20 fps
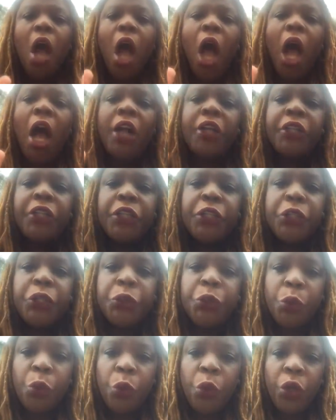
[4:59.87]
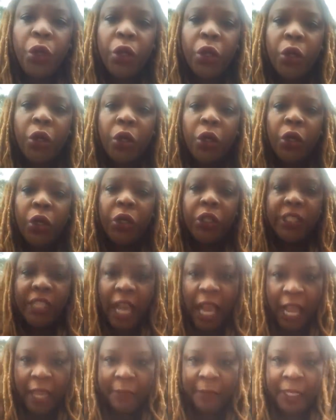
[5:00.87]
on your
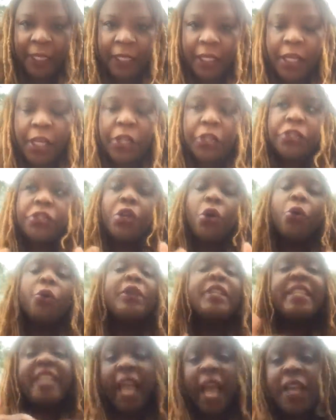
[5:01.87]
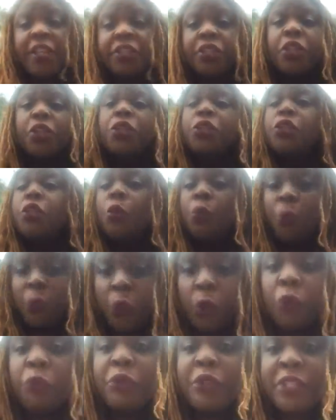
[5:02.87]
timing. So yes, you will